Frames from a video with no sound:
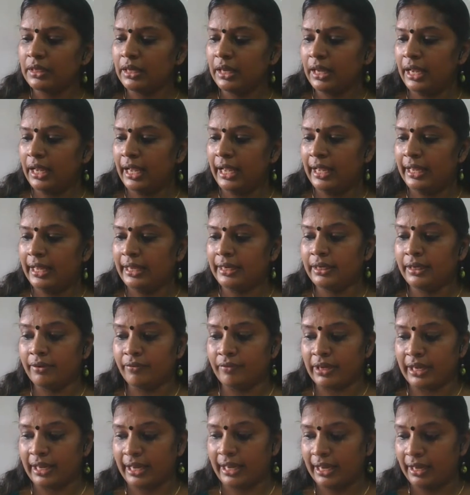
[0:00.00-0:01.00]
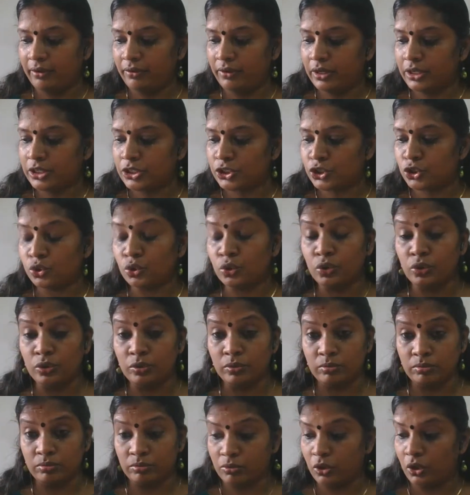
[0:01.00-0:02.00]
And we have
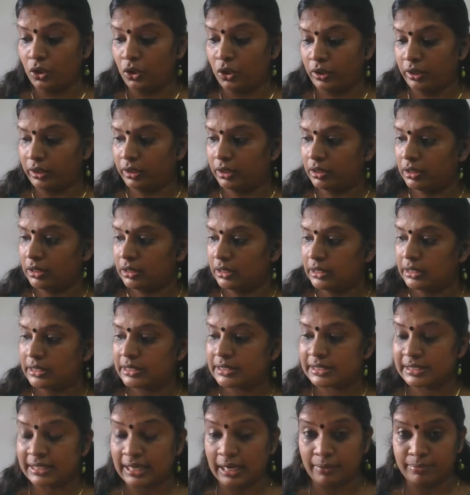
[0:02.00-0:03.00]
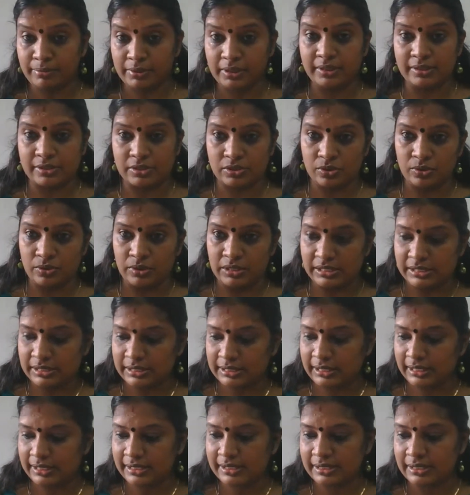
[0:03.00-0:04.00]
2 more chapters to
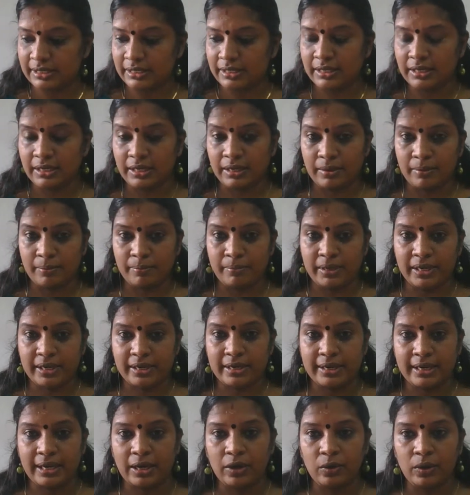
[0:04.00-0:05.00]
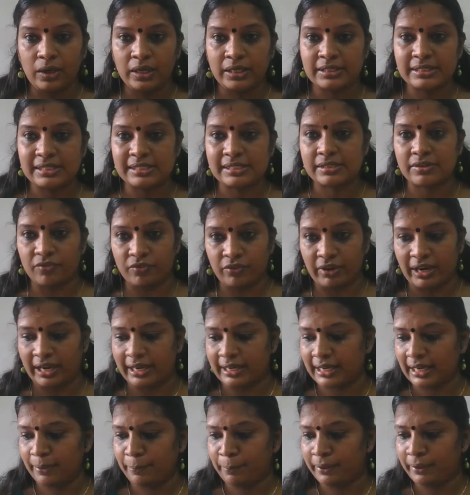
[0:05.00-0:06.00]
discuss, but now I just
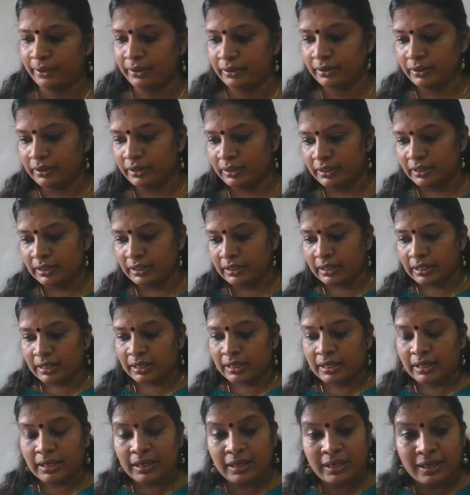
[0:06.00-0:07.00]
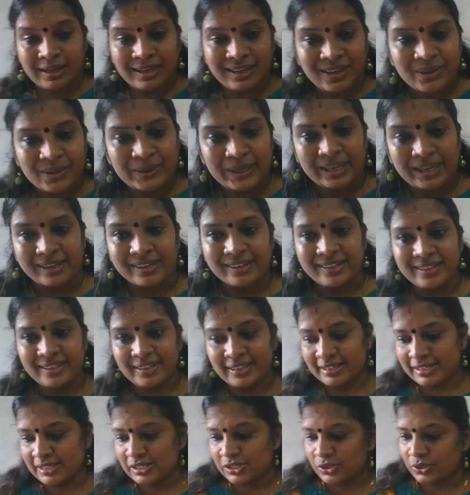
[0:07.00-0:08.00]
wind up. Okay,
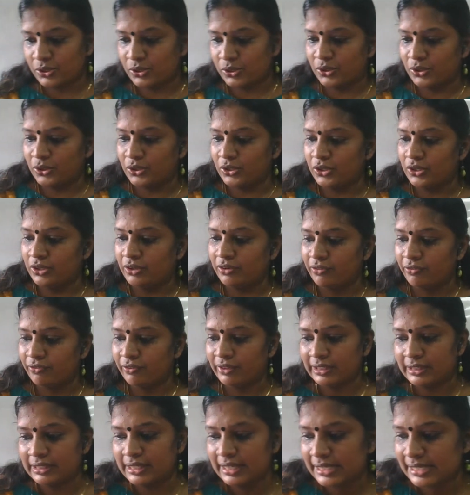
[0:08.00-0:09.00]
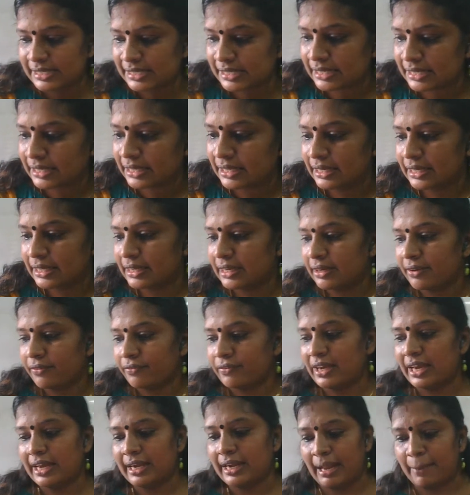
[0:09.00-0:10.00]
so with this,
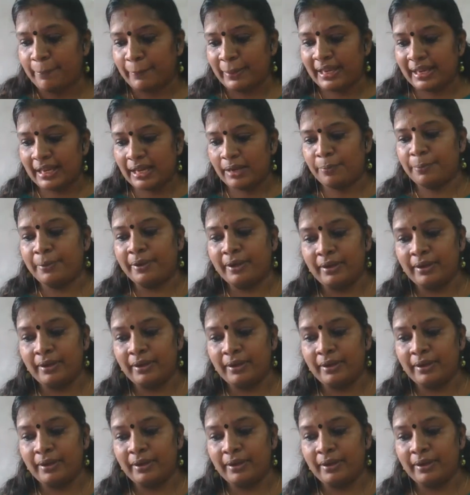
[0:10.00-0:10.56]
we are wrapping up